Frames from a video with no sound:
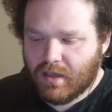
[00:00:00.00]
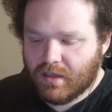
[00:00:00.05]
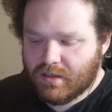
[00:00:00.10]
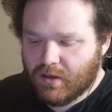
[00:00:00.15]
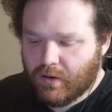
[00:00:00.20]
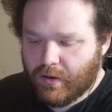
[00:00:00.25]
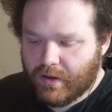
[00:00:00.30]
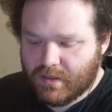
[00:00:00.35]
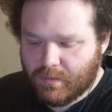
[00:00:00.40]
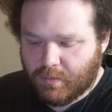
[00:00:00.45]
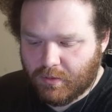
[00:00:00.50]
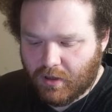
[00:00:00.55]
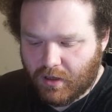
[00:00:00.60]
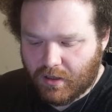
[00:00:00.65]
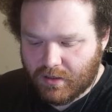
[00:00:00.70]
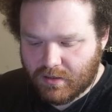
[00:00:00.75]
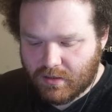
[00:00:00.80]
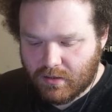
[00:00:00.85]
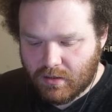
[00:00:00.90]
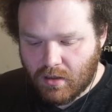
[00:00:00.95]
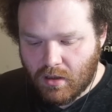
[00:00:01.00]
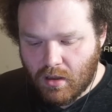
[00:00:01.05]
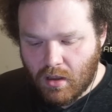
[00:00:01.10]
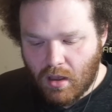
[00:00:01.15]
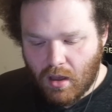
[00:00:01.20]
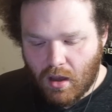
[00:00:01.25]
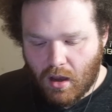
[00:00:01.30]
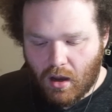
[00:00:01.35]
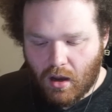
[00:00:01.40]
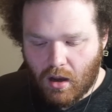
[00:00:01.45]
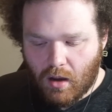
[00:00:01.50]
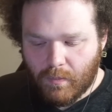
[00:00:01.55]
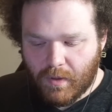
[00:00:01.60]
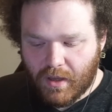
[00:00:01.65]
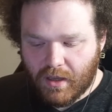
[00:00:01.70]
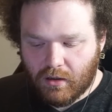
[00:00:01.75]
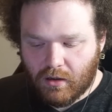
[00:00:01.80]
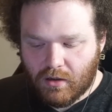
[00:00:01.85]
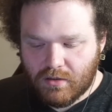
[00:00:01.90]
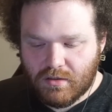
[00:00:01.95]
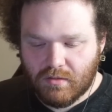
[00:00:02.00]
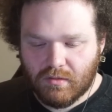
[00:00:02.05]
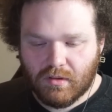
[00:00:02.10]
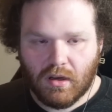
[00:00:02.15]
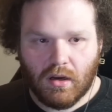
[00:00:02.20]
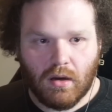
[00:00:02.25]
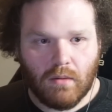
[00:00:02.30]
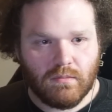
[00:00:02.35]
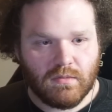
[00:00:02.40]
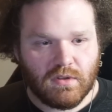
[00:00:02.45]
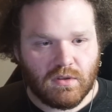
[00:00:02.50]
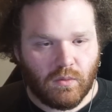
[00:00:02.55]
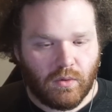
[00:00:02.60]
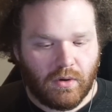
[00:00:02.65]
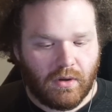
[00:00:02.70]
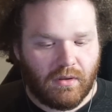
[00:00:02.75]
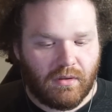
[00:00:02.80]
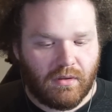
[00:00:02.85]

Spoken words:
always a plus. It also comes with